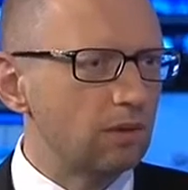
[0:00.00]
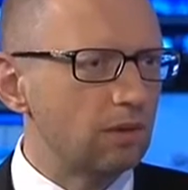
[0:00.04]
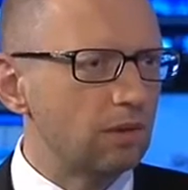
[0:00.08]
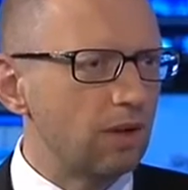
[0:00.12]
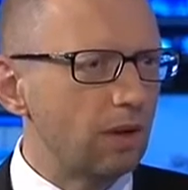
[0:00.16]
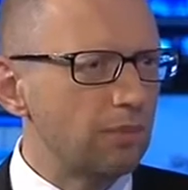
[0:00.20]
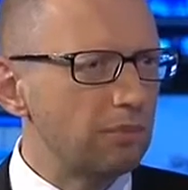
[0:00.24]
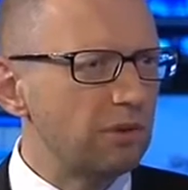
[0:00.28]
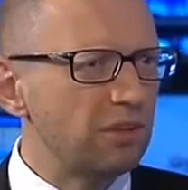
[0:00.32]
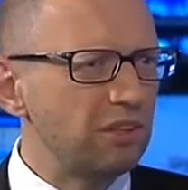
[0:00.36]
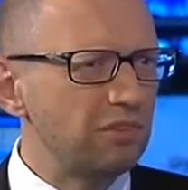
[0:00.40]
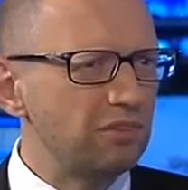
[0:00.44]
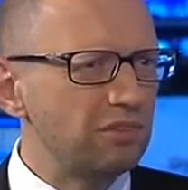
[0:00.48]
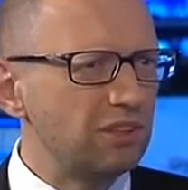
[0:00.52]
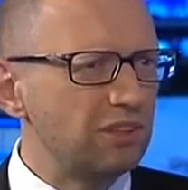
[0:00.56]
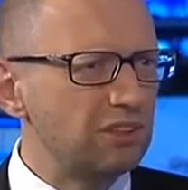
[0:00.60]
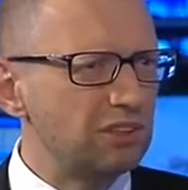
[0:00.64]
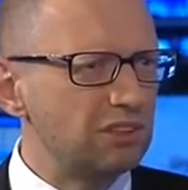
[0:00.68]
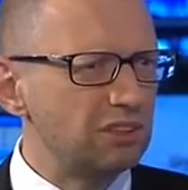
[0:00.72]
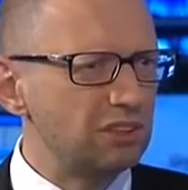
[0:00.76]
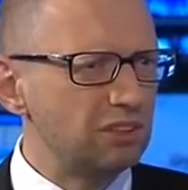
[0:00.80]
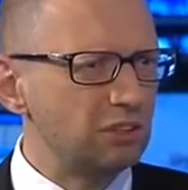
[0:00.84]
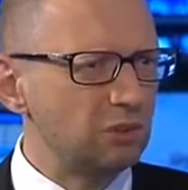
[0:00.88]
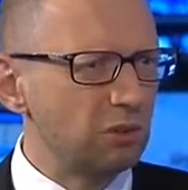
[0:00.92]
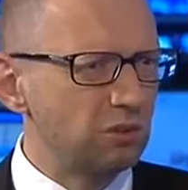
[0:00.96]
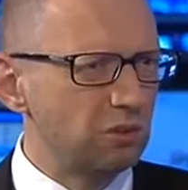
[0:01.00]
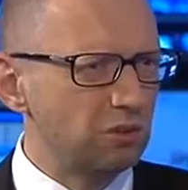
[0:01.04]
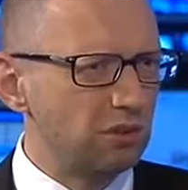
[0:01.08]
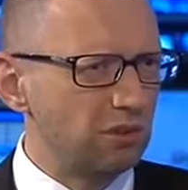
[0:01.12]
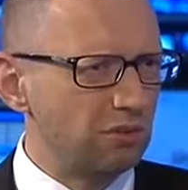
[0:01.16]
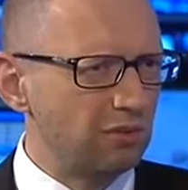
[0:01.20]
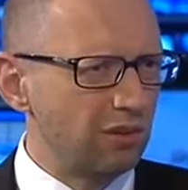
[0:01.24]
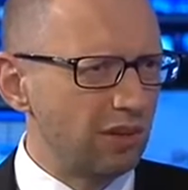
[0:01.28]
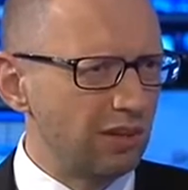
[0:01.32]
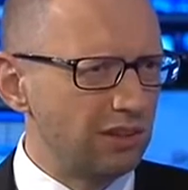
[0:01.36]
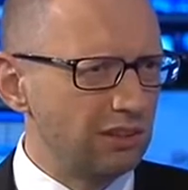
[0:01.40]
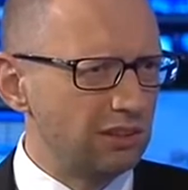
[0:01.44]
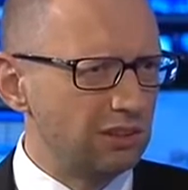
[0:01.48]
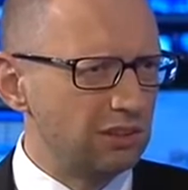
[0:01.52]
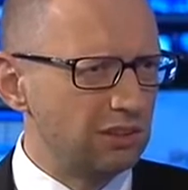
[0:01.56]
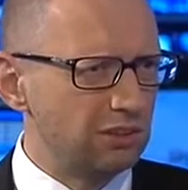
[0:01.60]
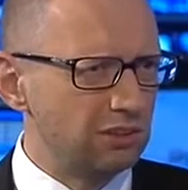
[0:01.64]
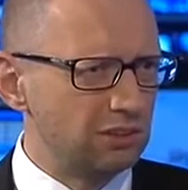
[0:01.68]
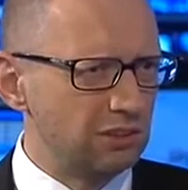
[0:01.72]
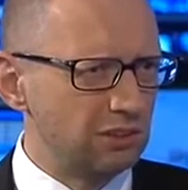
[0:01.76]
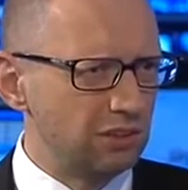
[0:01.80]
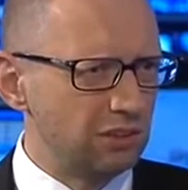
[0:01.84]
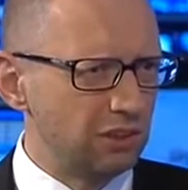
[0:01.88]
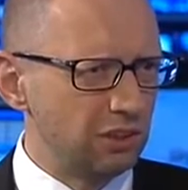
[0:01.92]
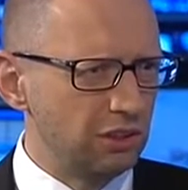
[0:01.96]
I believe this is not the right
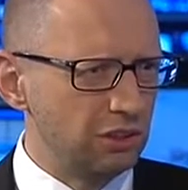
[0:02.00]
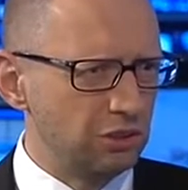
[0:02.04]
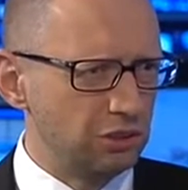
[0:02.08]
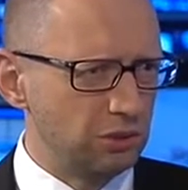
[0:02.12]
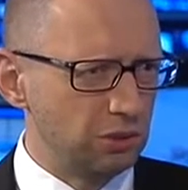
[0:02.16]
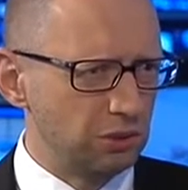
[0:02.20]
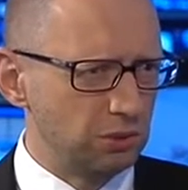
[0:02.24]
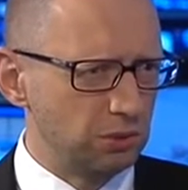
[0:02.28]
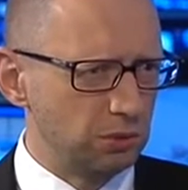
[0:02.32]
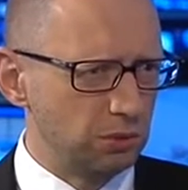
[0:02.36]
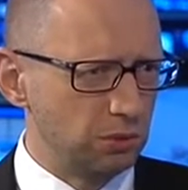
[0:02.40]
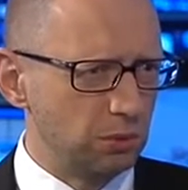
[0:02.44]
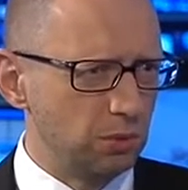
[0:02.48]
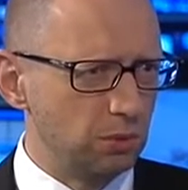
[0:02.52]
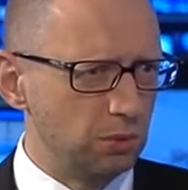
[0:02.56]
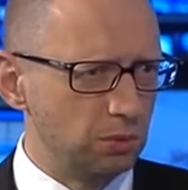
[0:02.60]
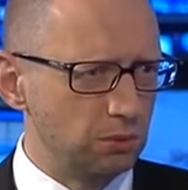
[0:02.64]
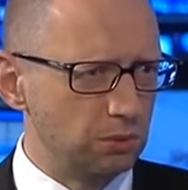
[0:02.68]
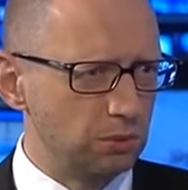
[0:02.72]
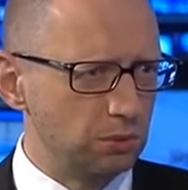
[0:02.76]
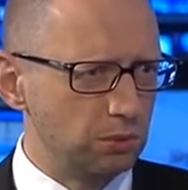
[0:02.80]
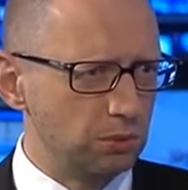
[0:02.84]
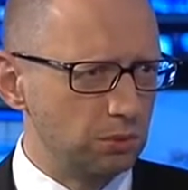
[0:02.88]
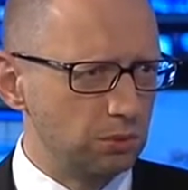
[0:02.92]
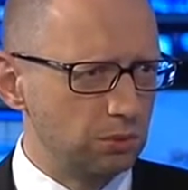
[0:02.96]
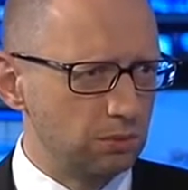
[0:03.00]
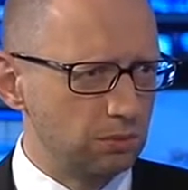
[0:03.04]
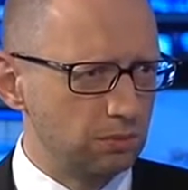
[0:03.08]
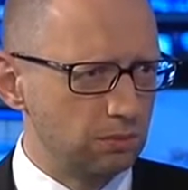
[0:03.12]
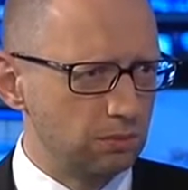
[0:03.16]
destination to go to.